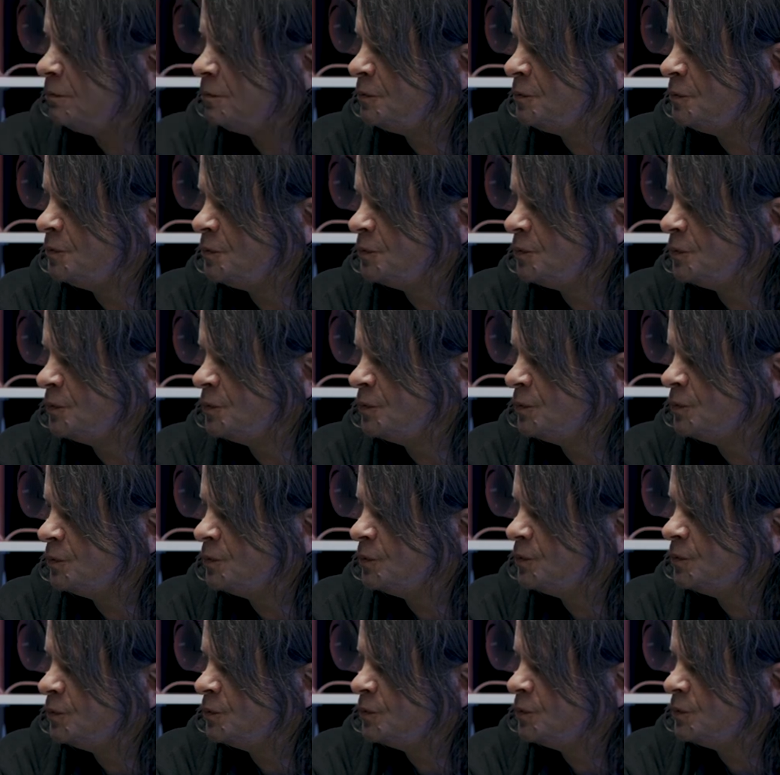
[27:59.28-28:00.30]

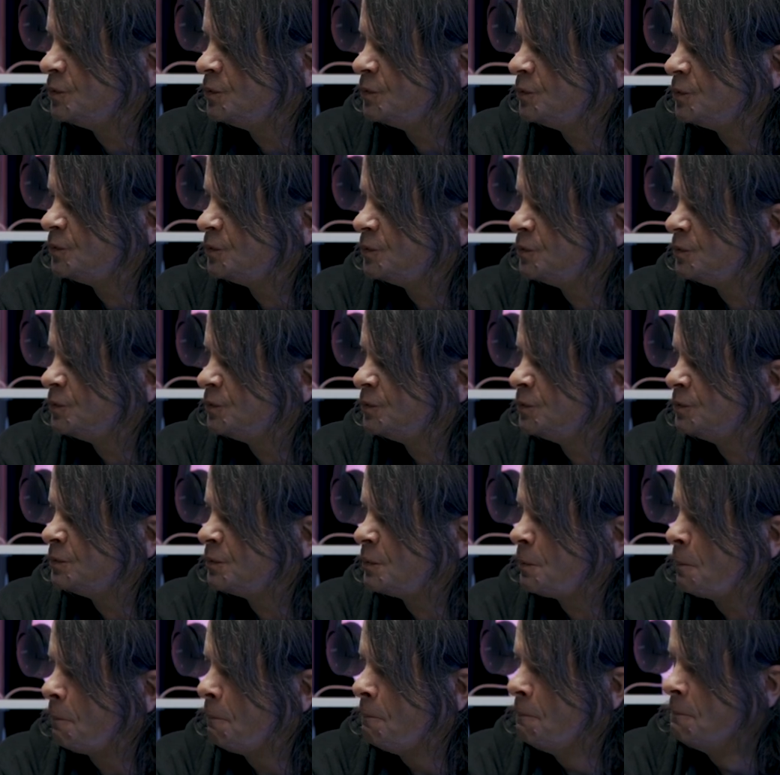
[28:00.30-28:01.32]

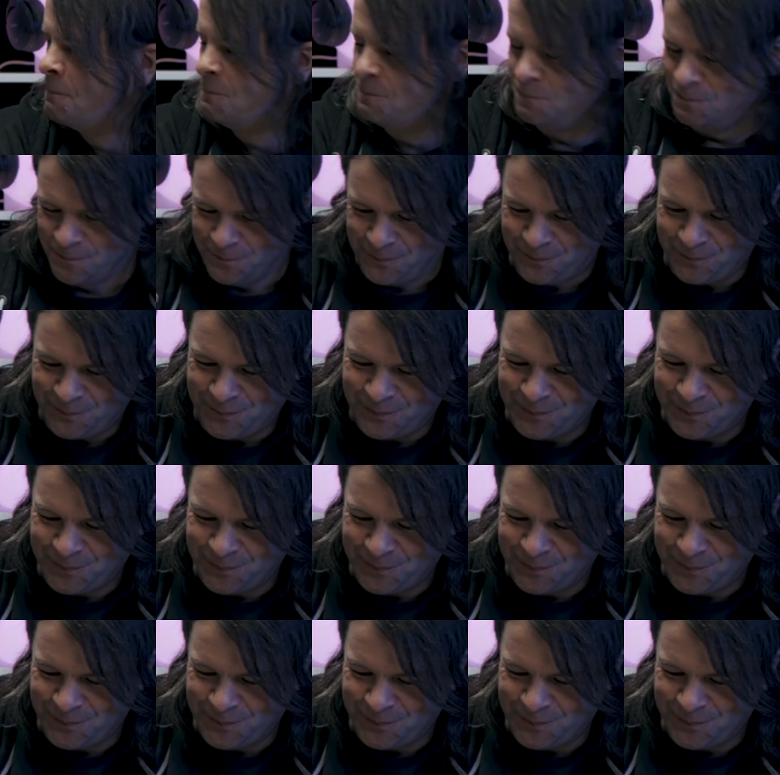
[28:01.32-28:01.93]
This person isn't speaking.